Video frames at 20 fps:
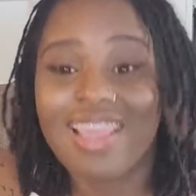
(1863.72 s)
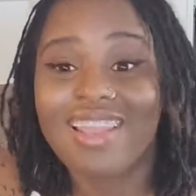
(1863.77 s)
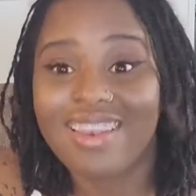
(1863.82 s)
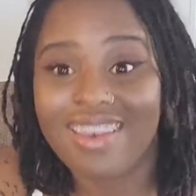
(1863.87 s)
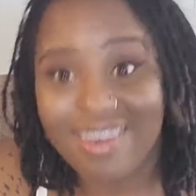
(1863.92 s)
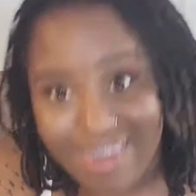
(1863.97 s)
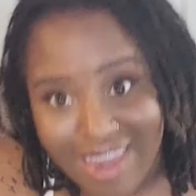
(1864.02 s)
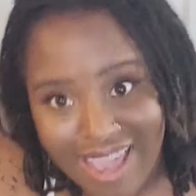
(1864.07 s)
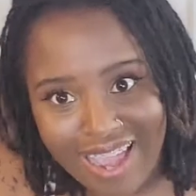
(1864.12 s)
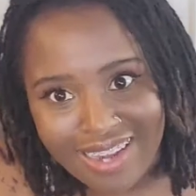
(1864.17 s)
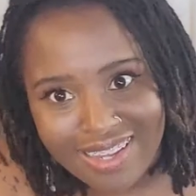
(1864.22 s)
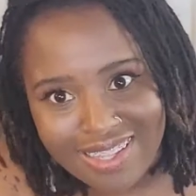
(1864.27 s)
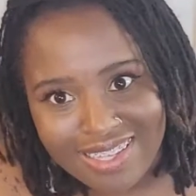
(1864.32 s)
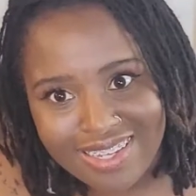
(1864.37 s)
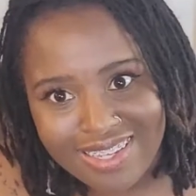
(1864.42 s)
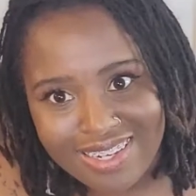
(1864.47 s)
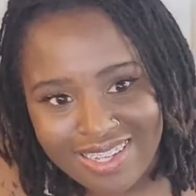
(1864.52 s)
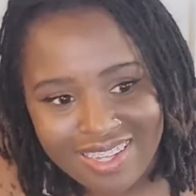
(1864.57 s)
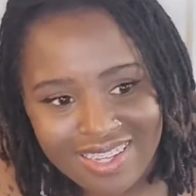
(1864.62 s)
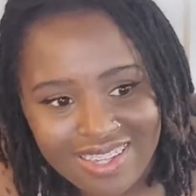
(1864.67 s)
Not
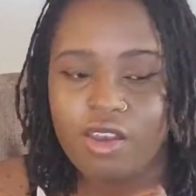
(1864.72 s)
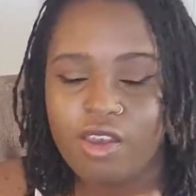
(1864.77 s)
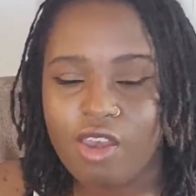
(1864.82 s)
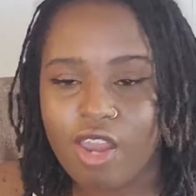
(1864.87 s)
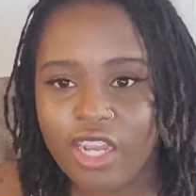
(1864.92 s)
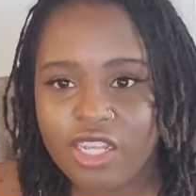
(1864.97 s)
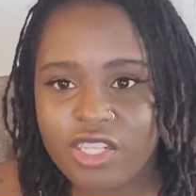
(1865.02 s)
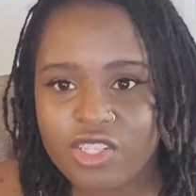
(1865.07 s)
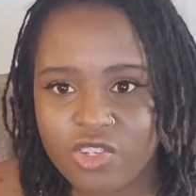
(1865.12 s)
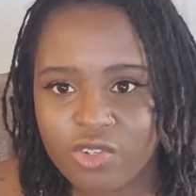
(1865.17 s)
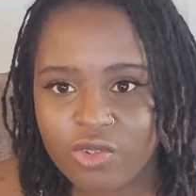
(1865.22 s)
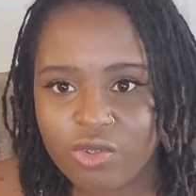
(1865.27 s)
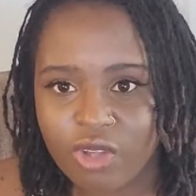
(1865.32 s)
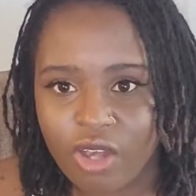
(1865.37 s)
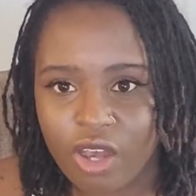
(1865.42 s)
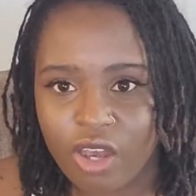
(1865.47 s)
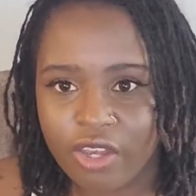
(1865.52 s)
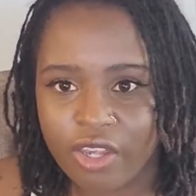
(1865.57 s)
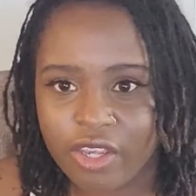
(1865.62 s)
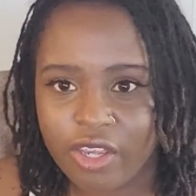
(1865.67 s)
eating. Not too
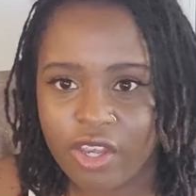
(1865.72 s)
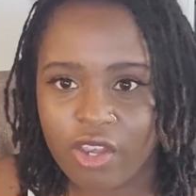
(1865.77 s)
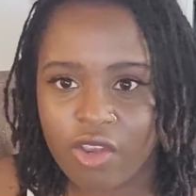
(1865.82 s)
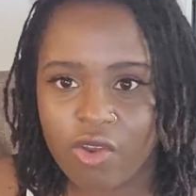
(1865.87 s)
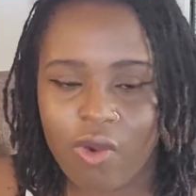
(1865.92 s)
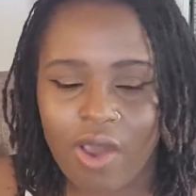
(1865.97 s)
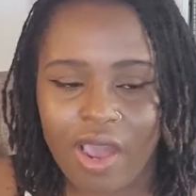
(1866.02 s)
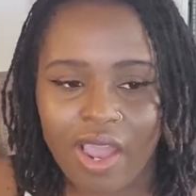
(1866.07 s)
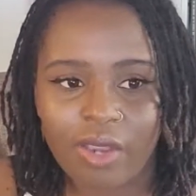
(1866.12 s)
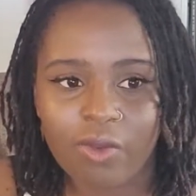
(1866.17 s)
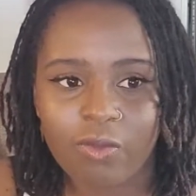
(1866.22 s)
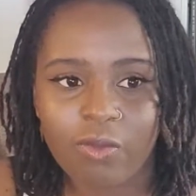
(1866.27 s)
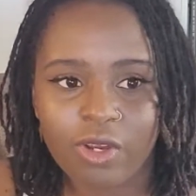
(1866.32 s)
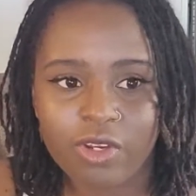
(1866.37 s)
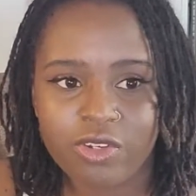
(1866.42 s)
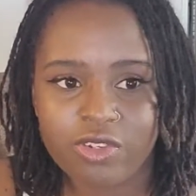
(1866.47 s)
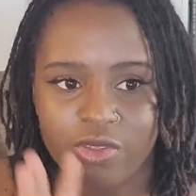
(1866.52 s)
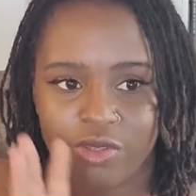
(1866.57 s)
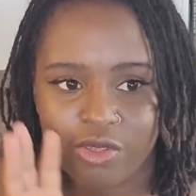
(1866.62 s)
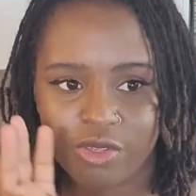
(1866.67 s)
long ago, I
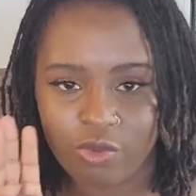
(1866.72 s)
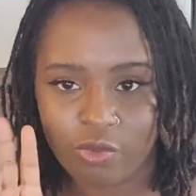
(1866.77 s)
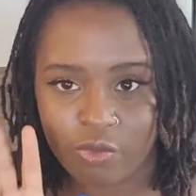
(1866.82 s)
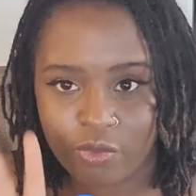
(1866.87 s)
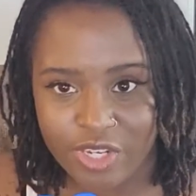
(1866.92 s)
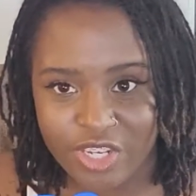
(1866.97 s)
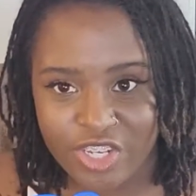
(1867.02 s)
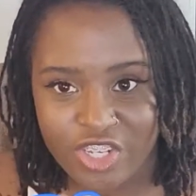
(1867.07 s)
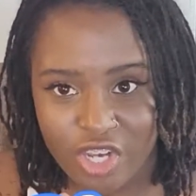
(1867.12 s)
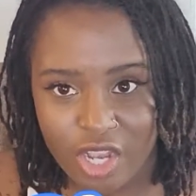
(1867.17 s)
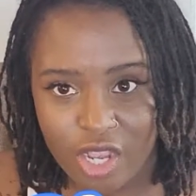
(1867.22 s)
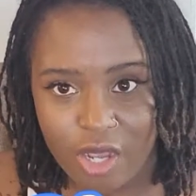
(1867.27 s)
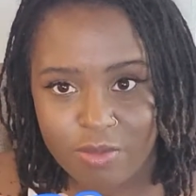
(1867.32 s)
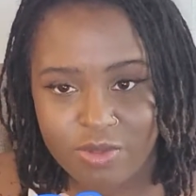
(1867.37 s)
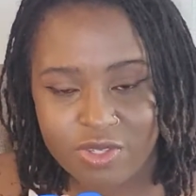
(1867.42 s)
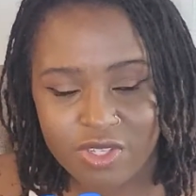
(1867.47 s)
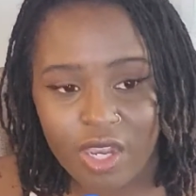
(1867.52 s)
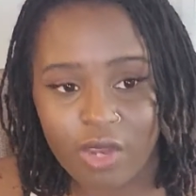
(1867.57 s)
worked 3 jobs.